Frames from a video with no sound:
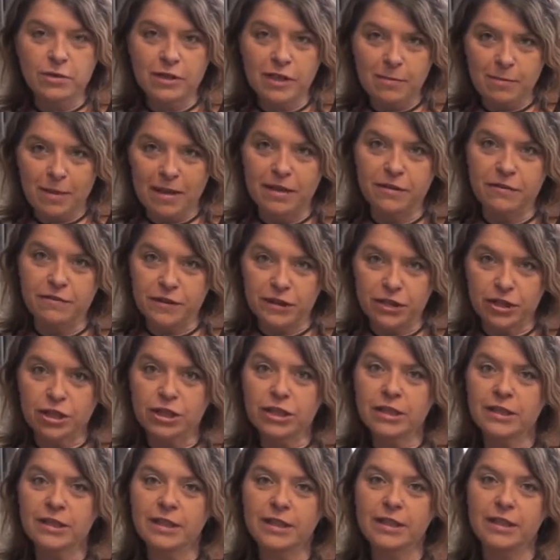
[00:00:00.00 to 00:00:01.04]
are really
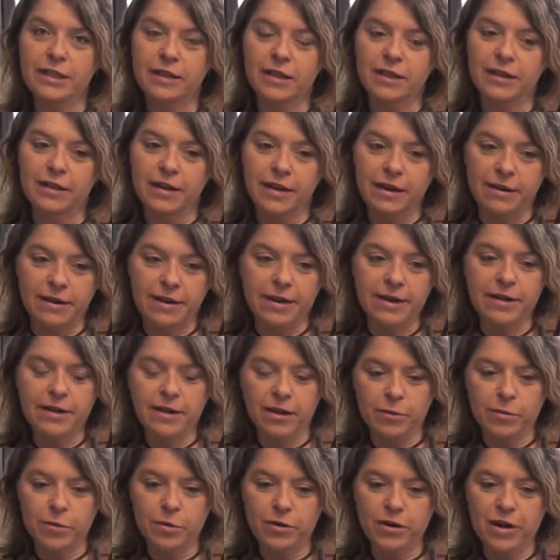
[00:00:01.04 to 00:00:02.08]
beneficial in our area,
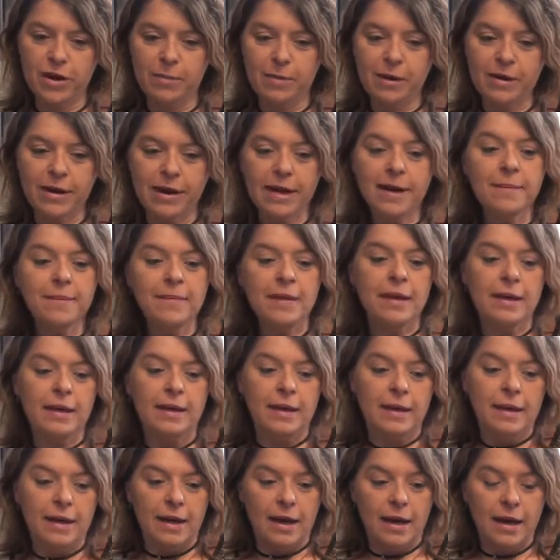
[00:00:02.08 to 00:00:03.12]
in our program
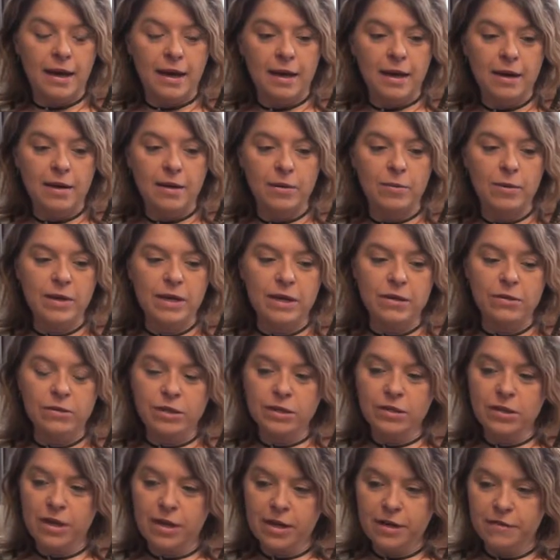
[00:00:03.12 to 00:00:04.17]
area. We
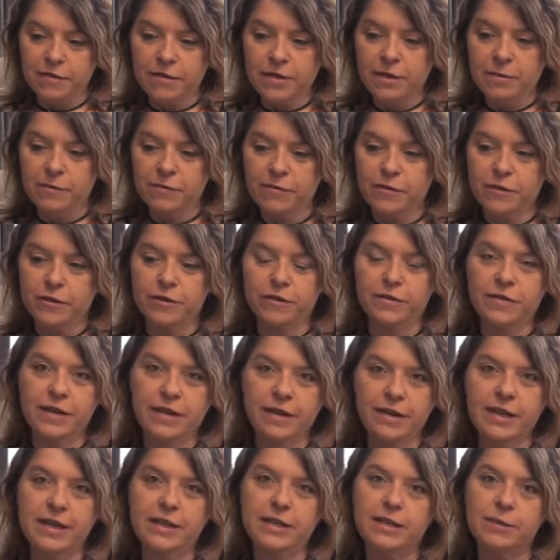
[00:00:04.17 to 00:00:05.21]
use a lot of them for
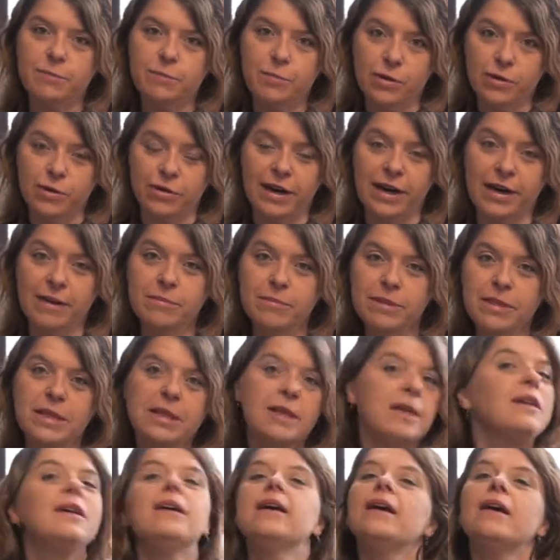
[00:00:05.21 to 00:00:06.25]
various
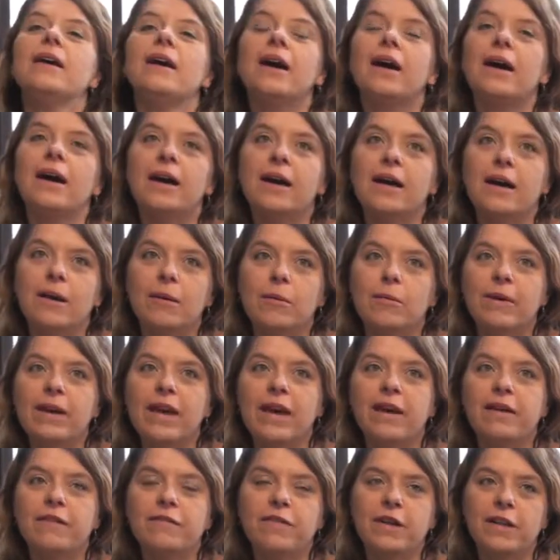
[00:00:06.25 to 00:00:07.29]
programs. We
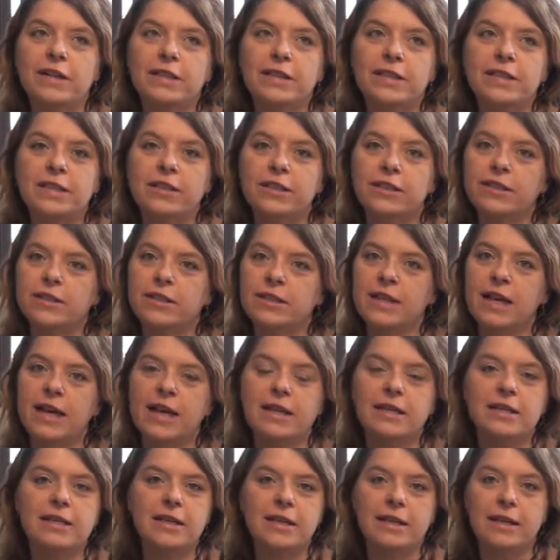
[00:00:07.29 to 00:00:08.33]
have volunteers
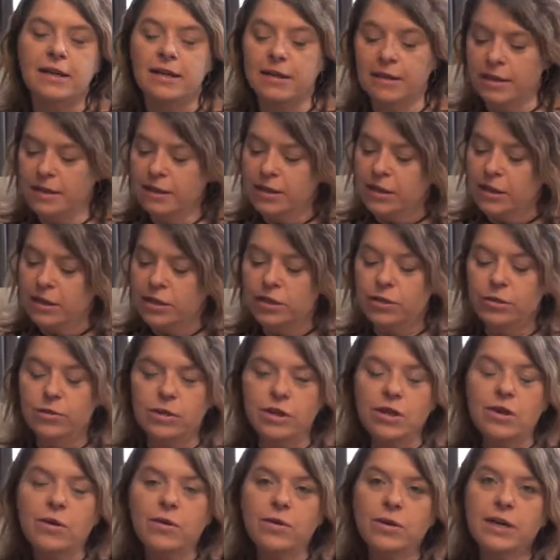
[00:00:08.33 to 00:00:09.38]
that
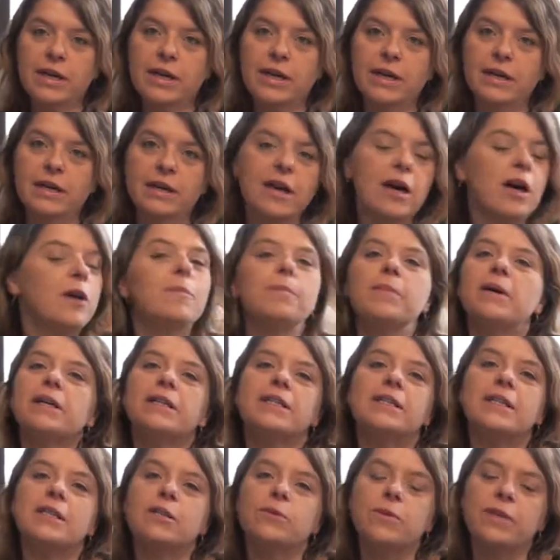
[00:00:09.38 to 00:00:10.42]
do yoga, help
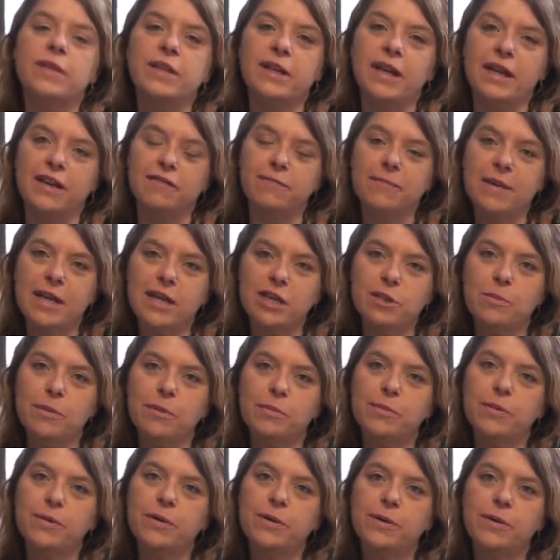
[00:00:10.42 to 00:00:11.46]
assist with the life
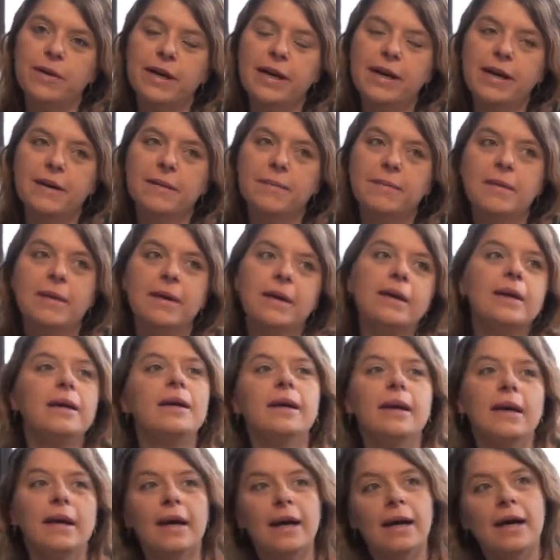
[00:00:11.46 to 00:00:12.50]
management program,
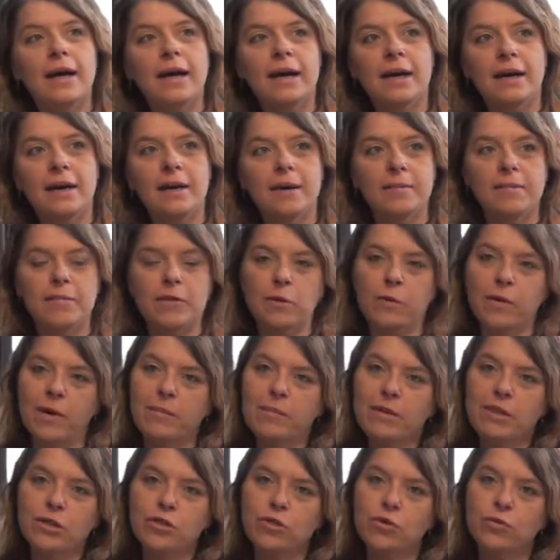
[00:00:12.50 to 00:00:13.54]
the
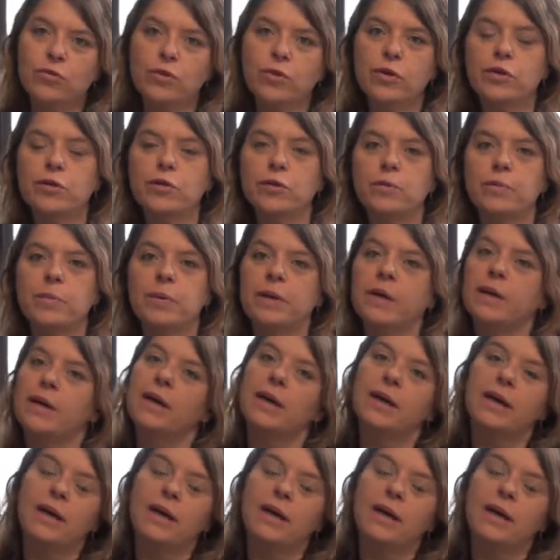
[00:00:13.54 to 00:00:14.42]
women's group,